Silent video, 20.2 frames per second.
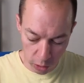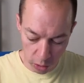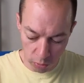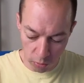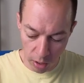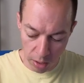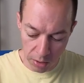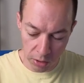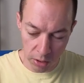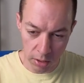
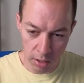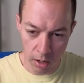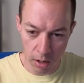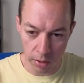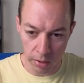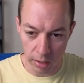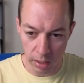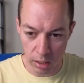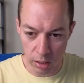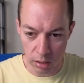good range to
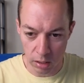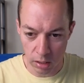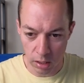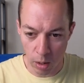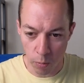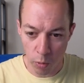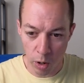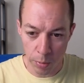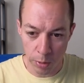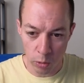target is
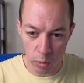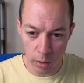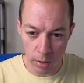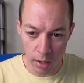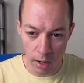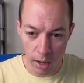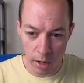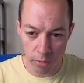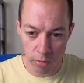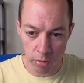somewhere
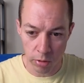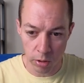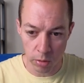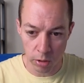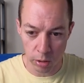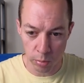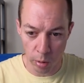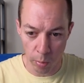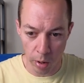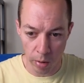between 100
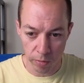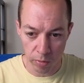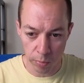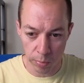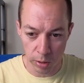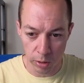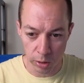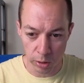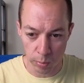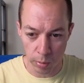units per
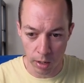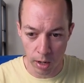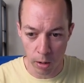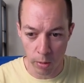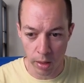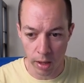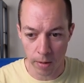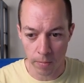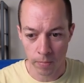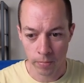month because
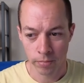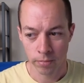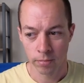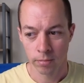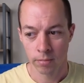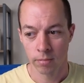below that,